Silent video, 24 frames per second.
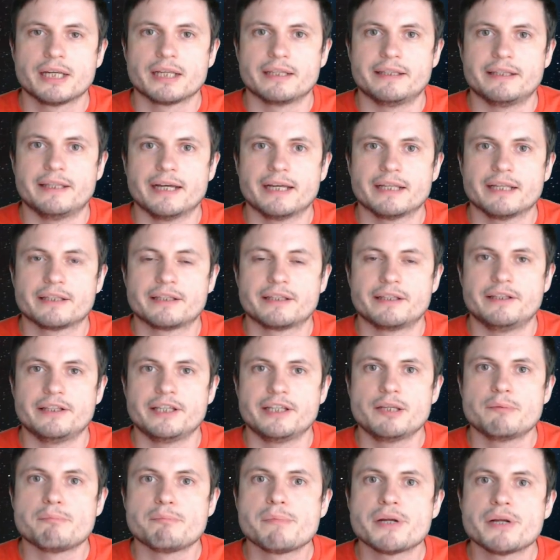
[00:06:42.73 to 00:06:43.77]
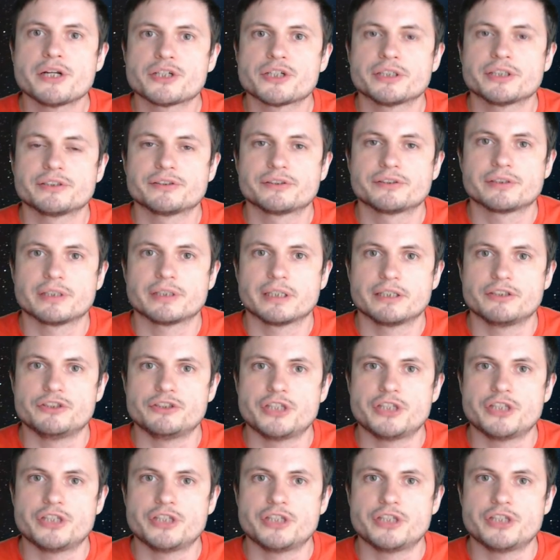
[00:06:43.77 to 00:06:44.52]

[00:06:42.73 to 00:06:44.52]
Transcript: that the emissions uh,